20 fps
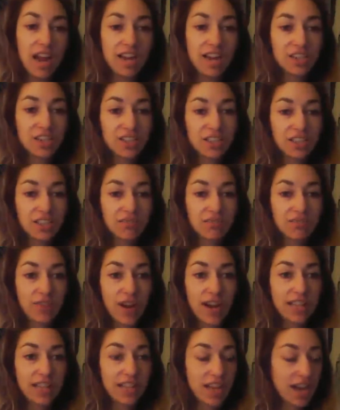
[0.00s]
just
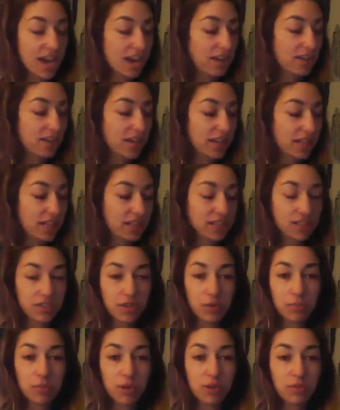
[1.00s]
find the irony in this
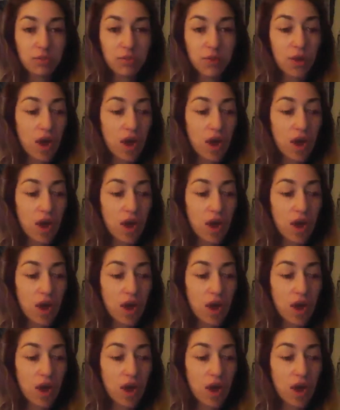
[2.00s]
so beautiful.